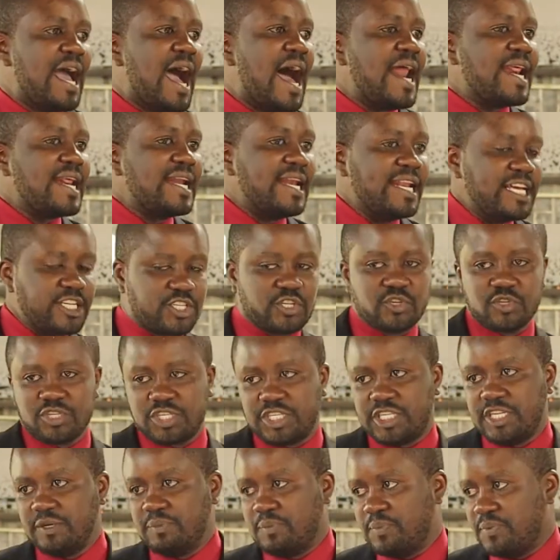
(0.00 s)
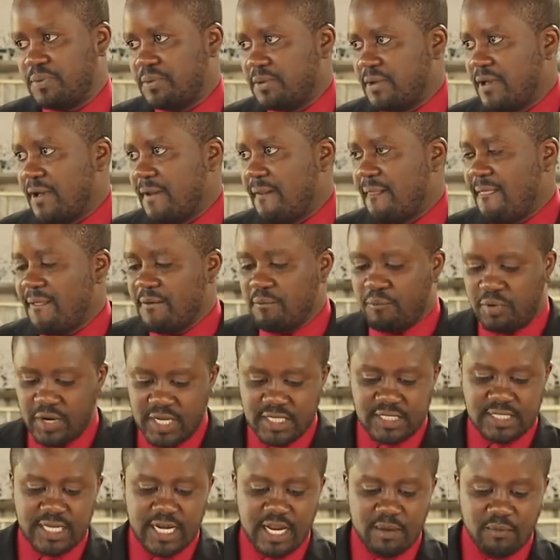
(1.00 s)
a relationship.
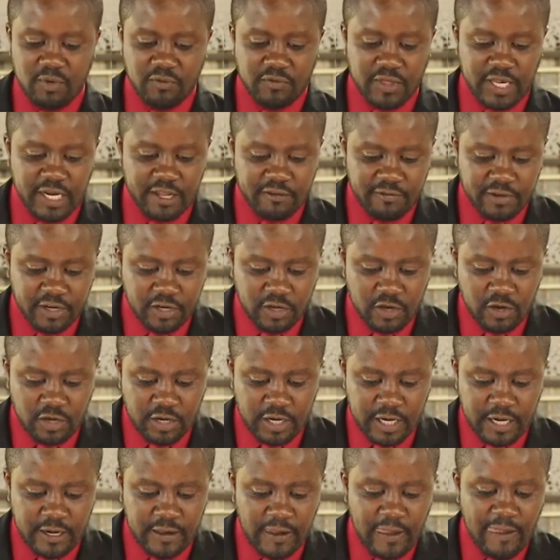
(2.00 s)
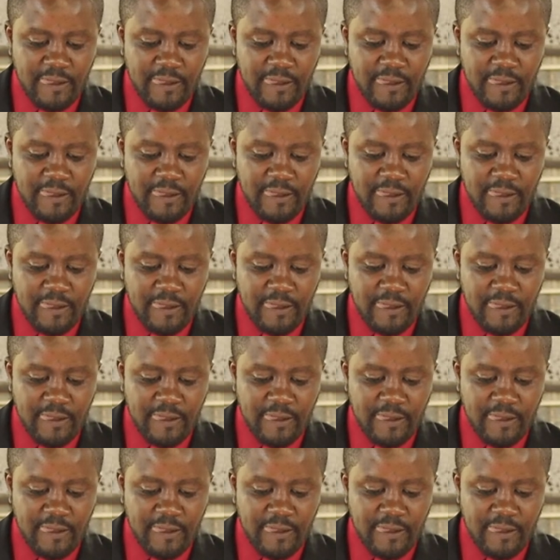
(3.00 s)
Praise the name of the living God.